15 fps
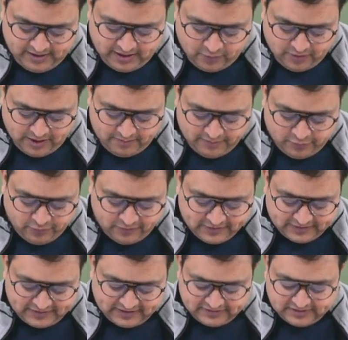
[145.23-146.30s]
Now come to
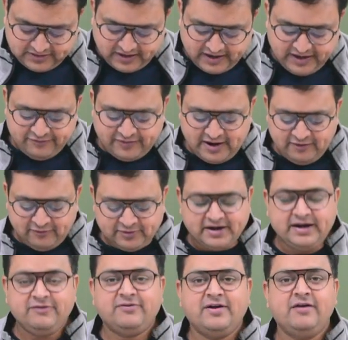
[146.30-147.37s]
section 35.
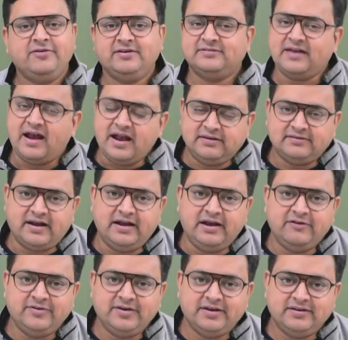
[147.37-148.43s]
35 is
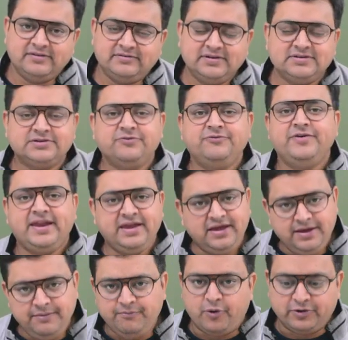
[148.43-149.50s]
scientific research, a
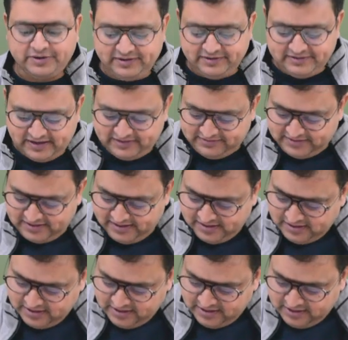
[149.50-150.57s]
very important section.
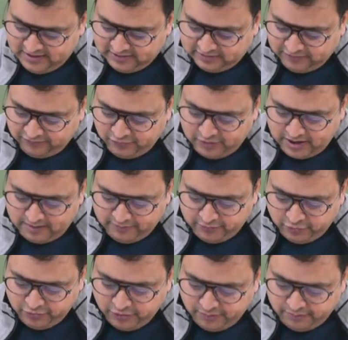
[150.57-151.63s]
So if you
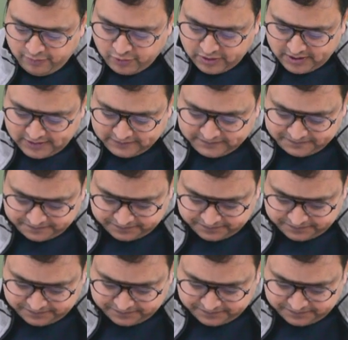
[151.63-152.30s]
come to your book,